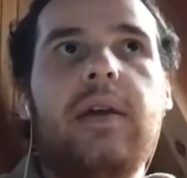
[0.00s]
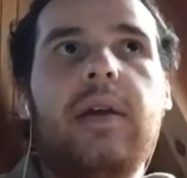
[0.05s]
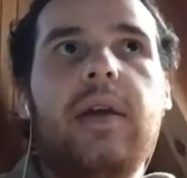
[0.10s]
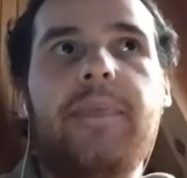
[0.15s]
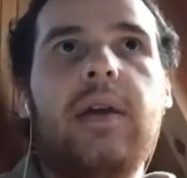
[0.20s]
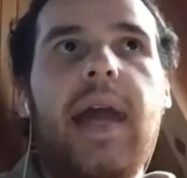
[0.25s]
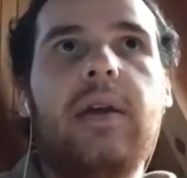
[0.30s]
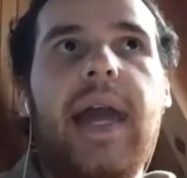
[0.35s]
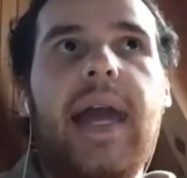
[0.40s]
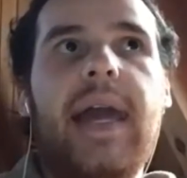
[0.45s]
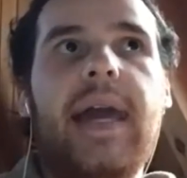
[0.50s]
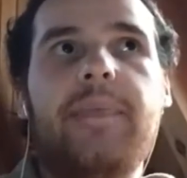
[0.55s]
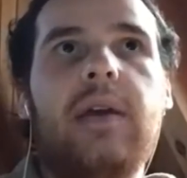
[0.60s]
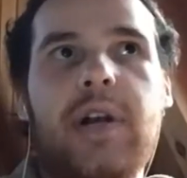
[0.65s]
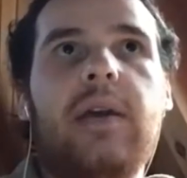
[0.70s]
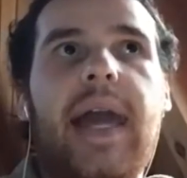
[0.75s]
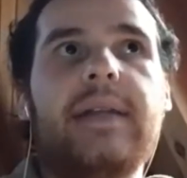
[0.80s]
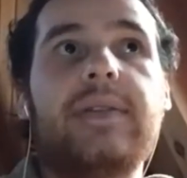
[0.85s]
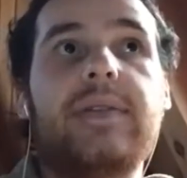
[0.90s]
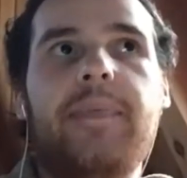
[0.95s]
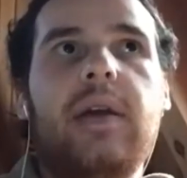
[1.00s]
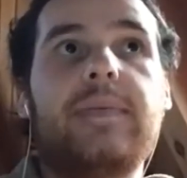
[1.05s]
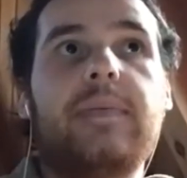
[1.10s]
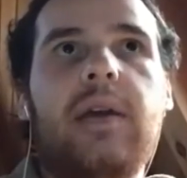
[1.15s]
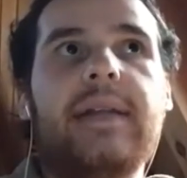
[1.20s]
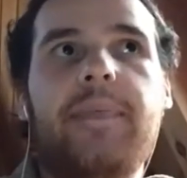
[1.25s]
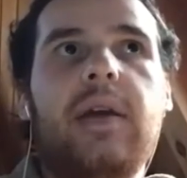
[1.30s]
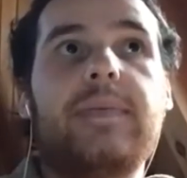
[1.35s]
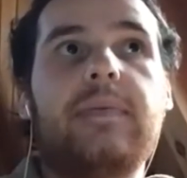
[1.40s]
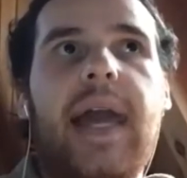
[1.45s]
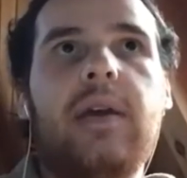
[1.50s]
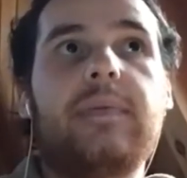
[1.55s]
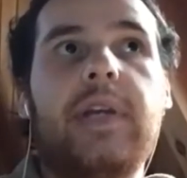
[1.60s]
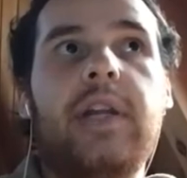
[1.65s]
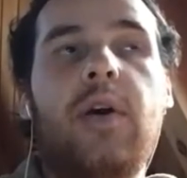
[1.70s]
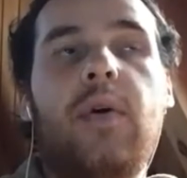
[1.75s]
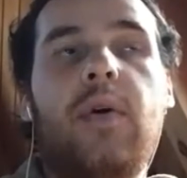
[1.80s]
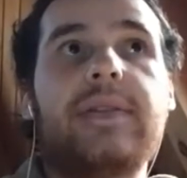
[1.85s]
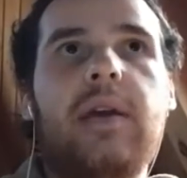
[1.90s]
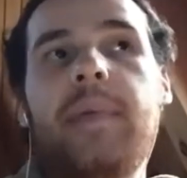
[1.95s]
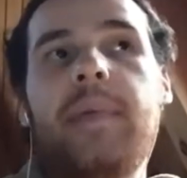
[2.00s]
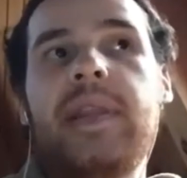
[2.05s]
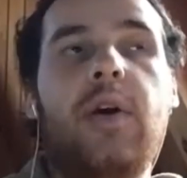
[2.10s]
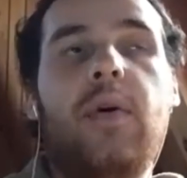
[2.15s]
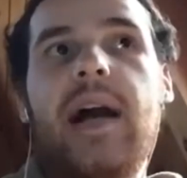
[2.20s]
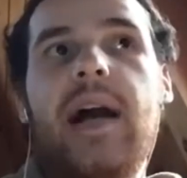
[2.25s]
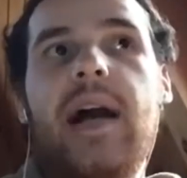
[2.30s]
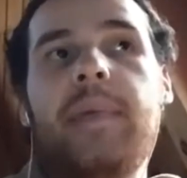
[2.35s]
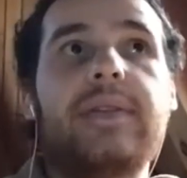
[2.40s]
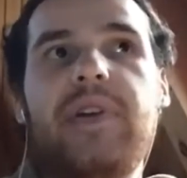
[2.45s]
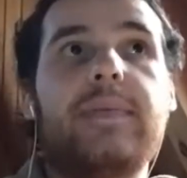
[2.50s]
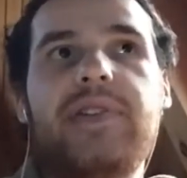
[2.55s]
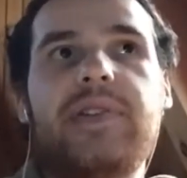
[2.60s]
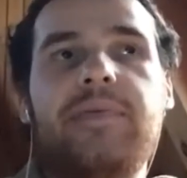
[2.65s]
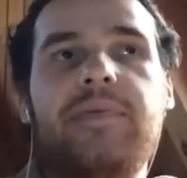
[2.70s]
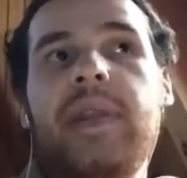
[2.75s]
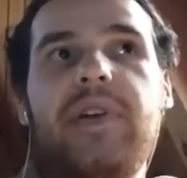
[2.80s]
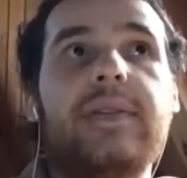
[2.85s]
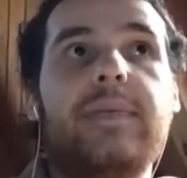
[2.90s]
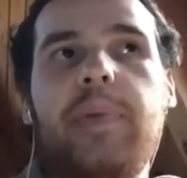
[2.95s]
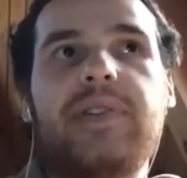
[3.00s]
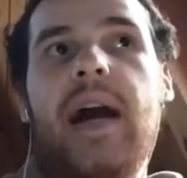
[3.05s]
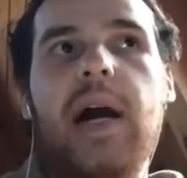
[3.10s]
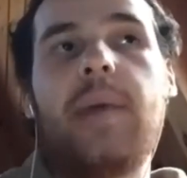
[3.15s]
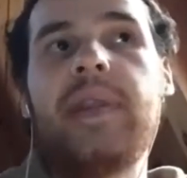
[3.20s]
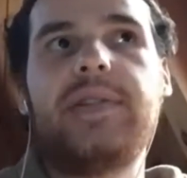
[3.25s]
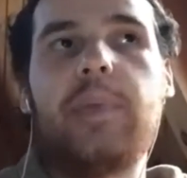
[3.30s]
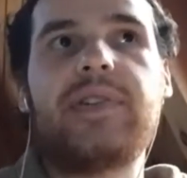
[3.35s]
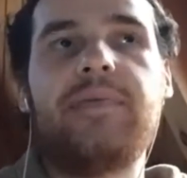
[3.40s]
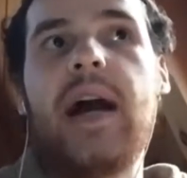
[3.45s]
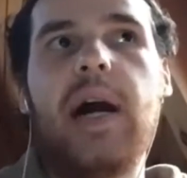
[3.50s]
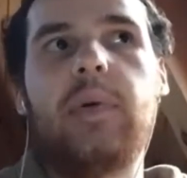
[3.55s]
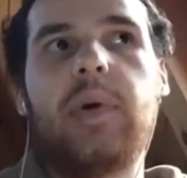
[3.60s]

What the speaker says: And, you know, when I'm in the office, I'm very positive.